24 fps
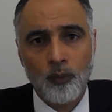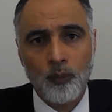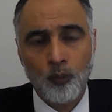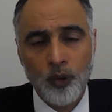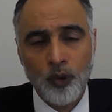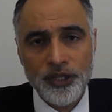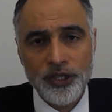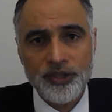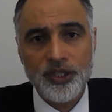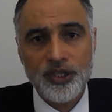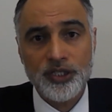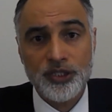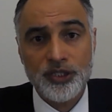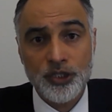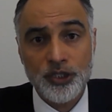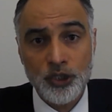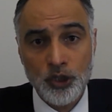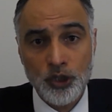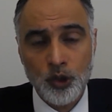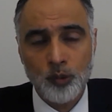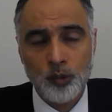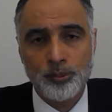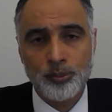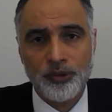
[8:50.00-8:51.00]
with this
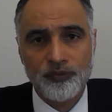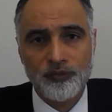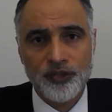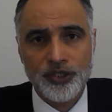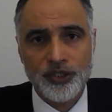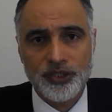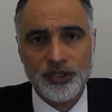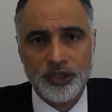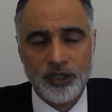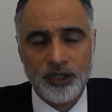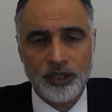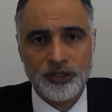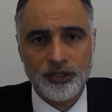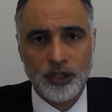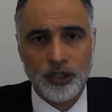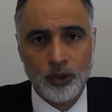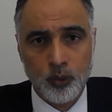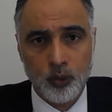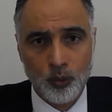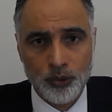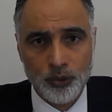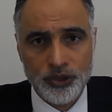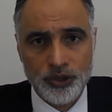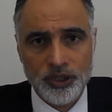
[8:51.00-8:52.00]
new provision under
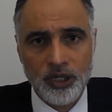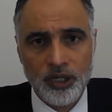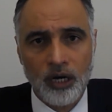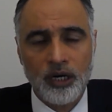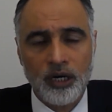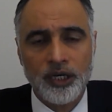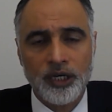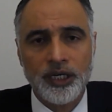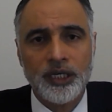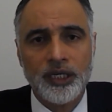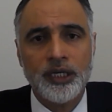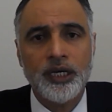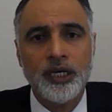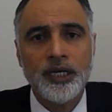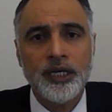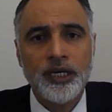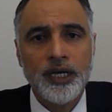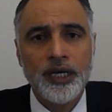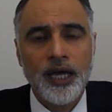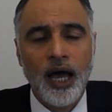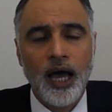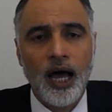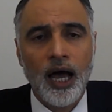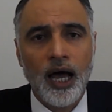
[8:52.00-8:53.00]
Clause 9,
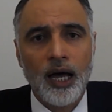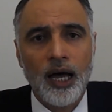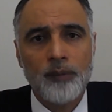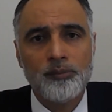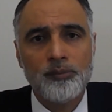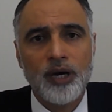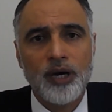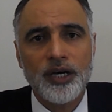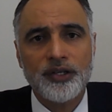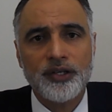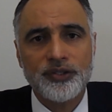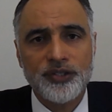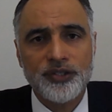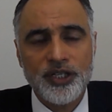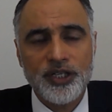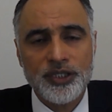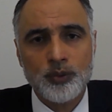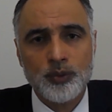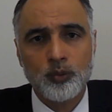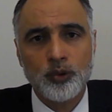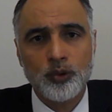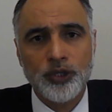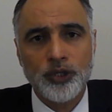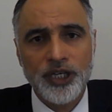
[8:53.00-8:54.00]

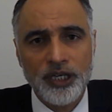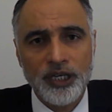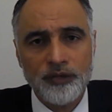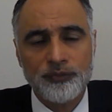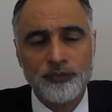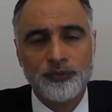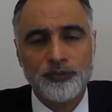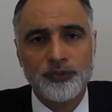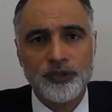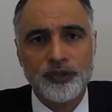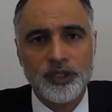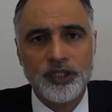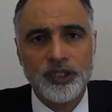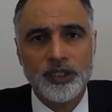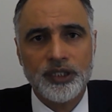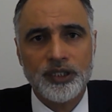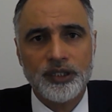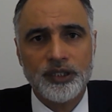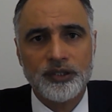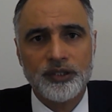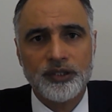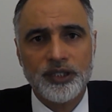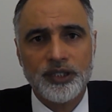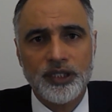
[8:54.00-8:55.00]
this will give
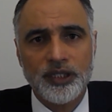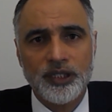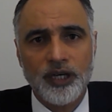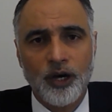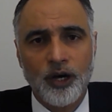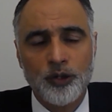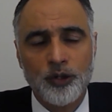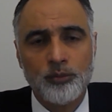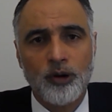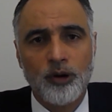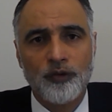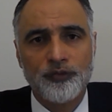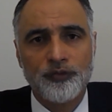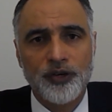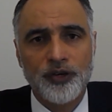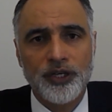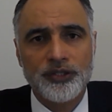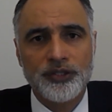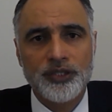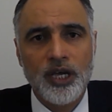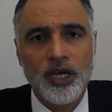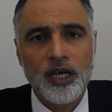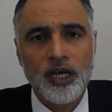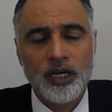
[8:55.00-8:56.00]
the Home
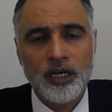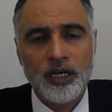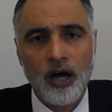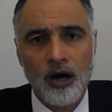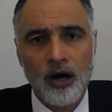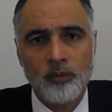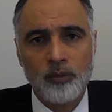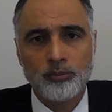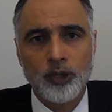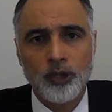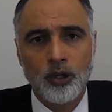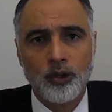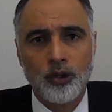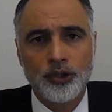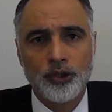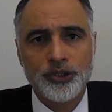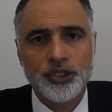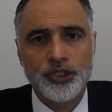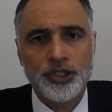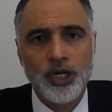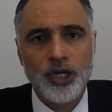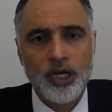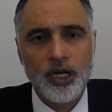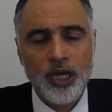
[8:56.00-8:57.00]
Office carte
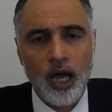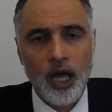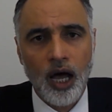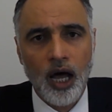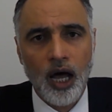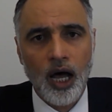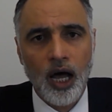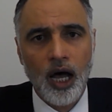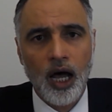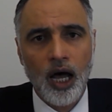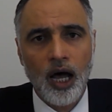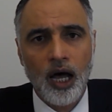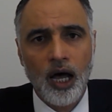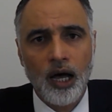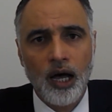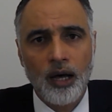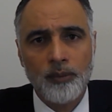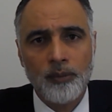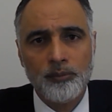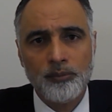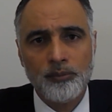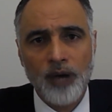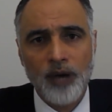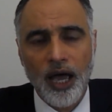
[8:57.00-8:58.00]
blanche
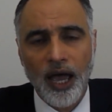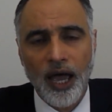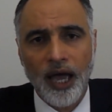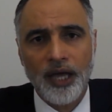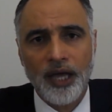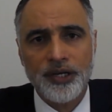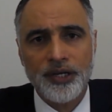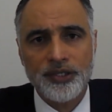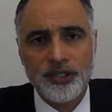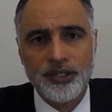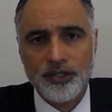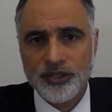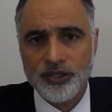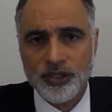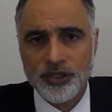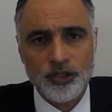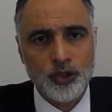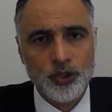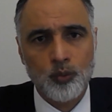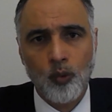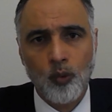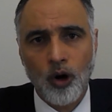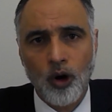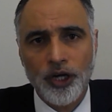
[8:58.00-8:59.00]
and
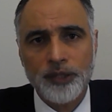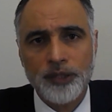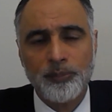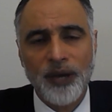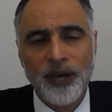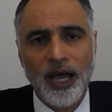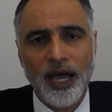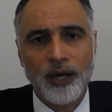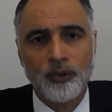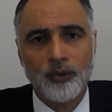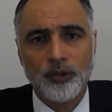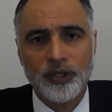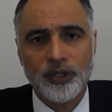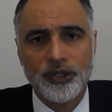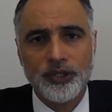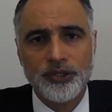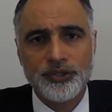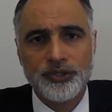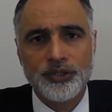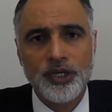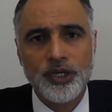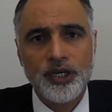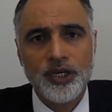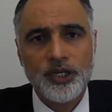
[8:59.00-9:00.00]
such wide
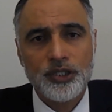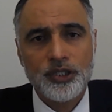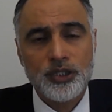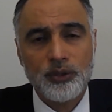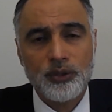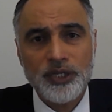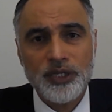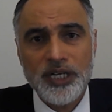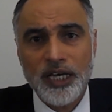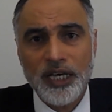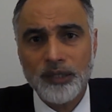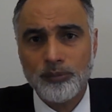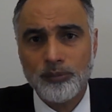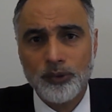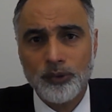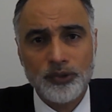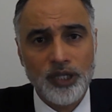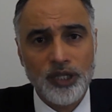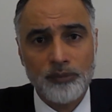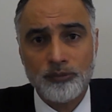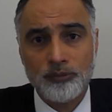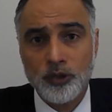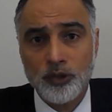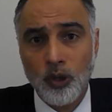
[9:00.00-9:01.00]
powers to enable
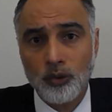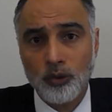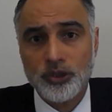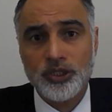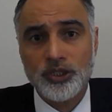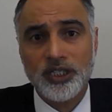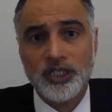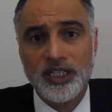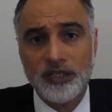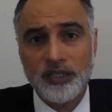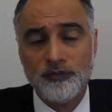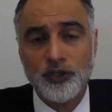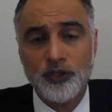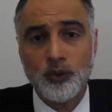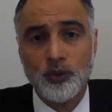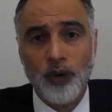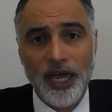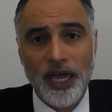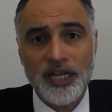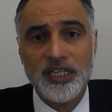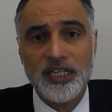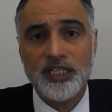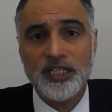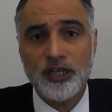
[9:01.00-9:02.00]
them not to give you
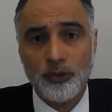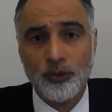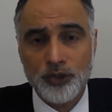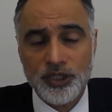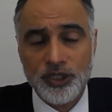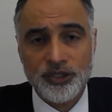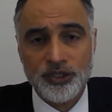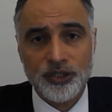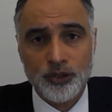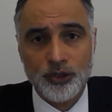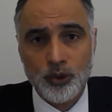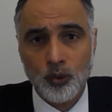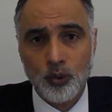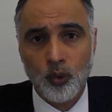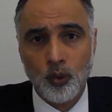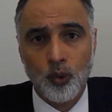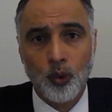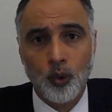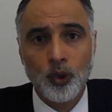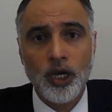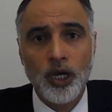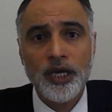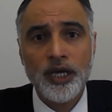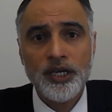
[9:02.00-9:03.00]
any notice at
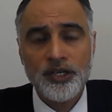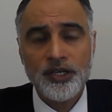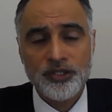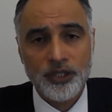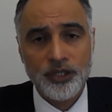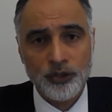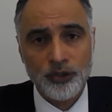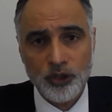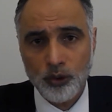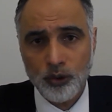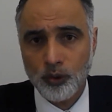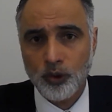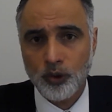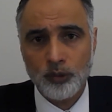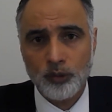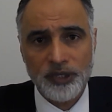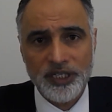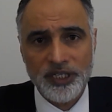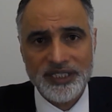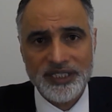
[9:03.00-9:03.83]
all. So you could be